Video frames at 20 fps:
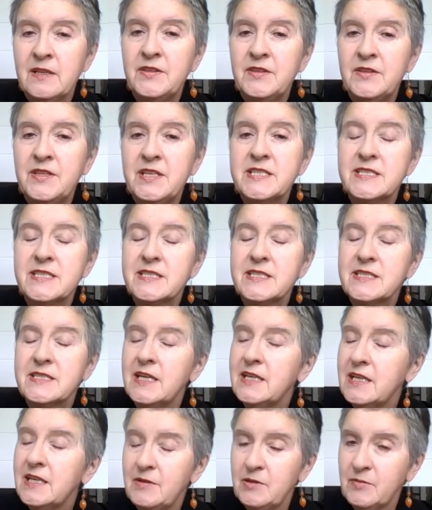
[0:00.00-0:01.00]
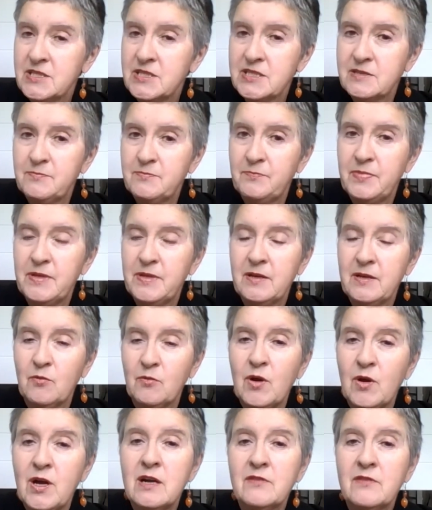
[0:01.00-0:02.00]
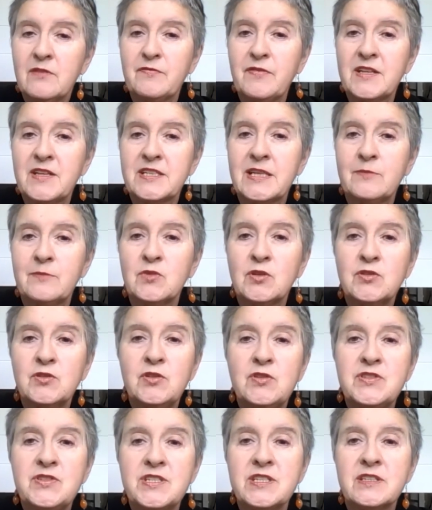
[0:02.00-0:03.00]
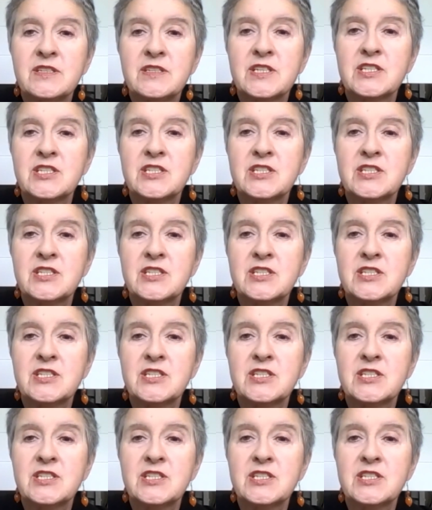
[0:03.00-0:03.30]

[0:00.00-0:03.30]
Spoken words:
This, you must be aware of the fact that I'm not using